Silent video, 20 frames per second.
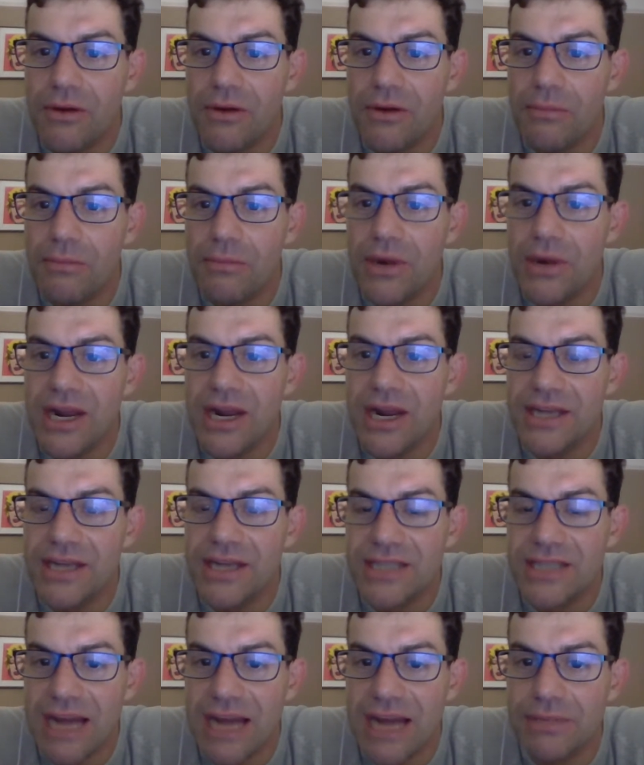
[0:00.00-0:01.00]
Berlin is
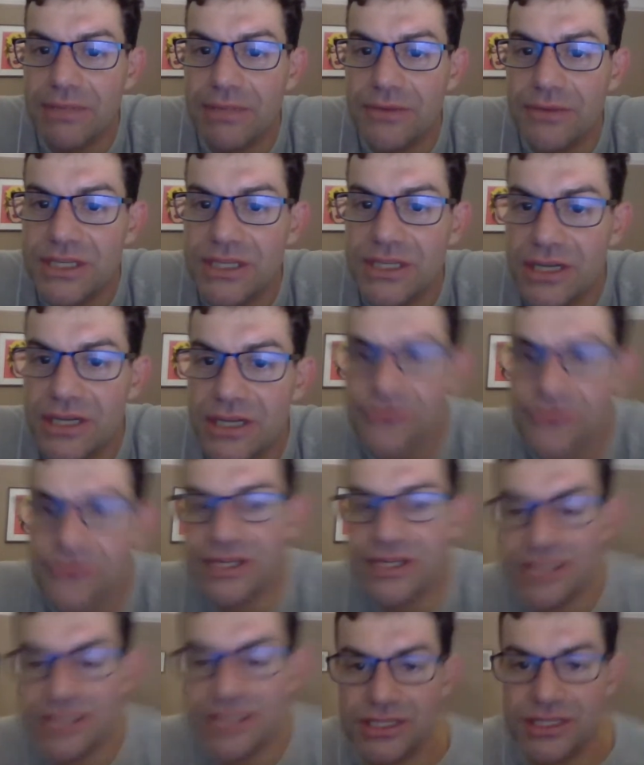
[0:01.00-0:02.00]
the capital of which country,
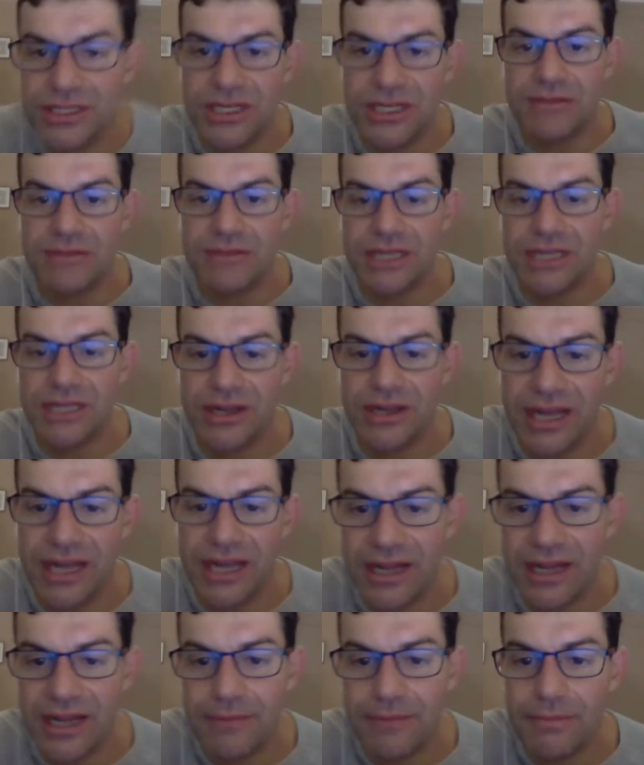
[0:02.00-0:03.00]
says James. I don't get
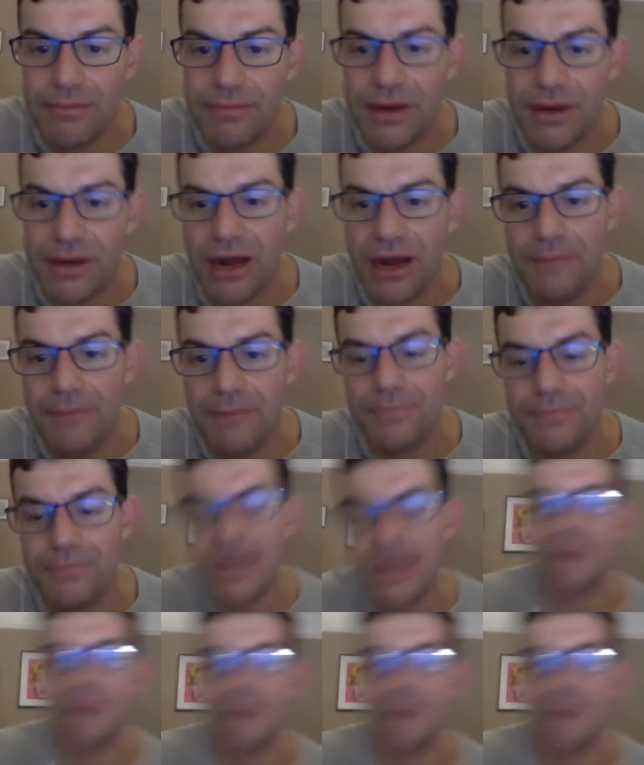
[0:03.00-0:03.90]
that, but perhaps